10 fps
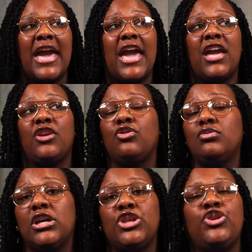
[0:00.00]
and
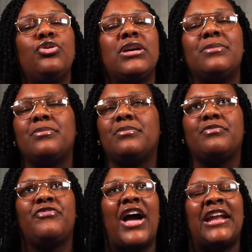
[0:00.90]
you can
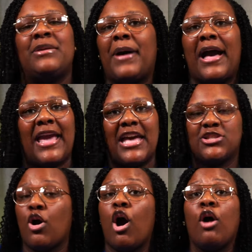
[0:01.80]
find a
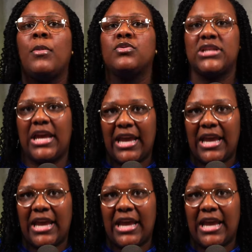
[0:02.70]
podcast on almost